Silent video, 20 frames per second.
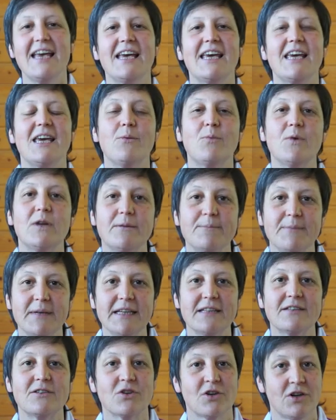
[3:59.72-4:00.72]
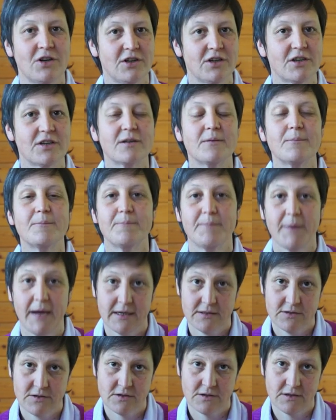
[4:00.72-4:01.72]
He will meet her
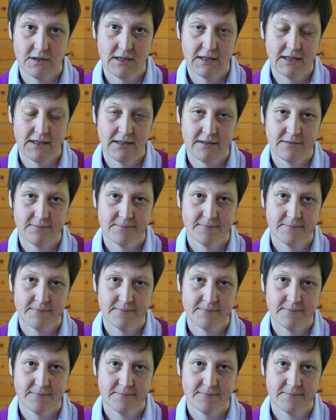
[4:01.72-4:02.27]
personally.